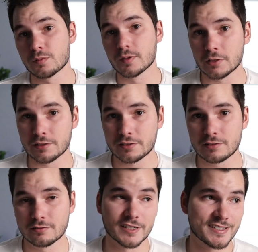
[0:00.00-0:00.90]
some people out
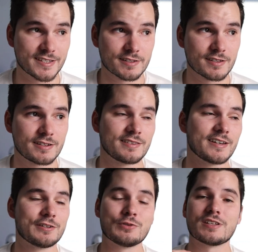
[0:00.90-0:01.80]
there, they exist,
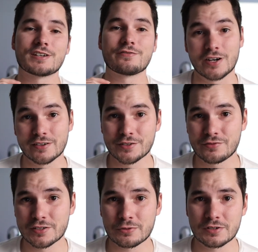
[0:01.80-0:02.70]
that use like 5
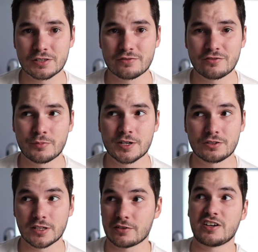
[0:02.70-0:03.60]
different sources of
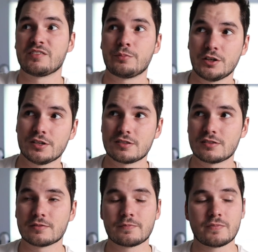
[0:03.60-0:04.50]
information, like 5 plus.